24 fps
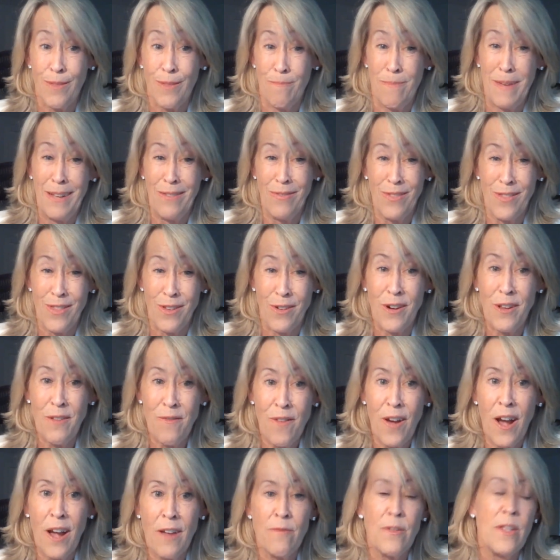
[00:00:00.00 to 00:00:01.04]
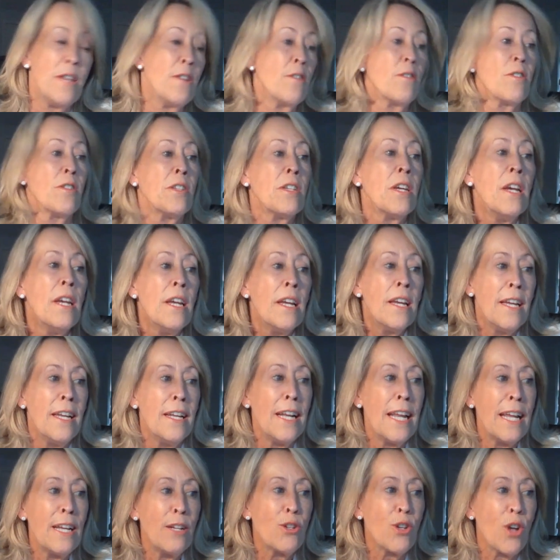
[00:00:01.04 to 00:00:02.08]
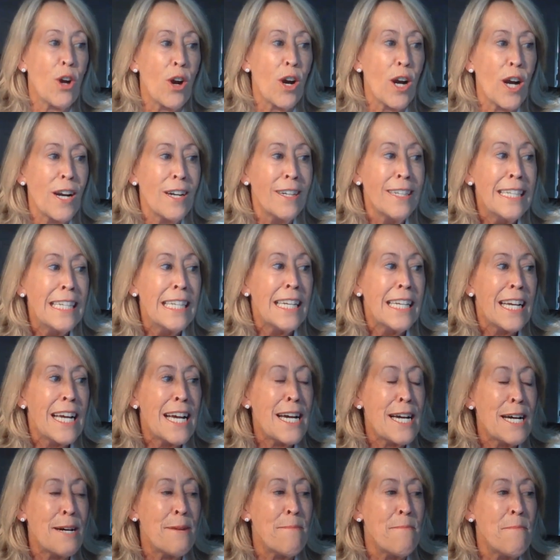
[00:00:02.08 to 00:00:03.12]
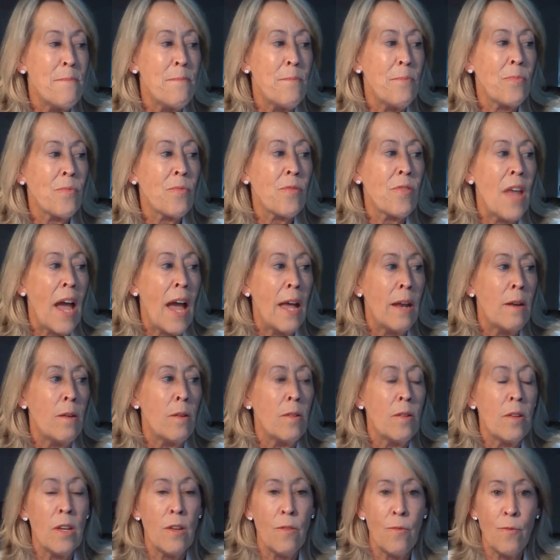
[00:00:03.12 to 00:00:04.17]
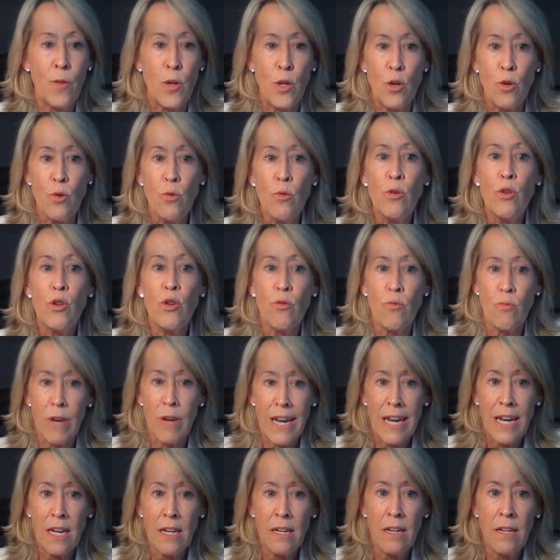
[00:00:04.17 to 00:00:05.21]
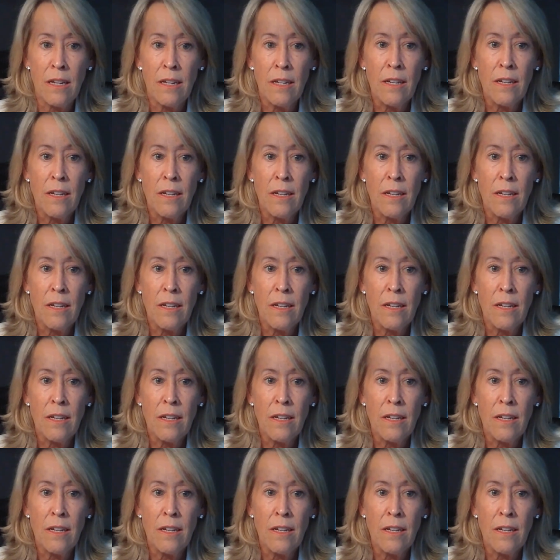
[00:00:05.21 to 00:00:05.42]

about 35 years in HR, that if you train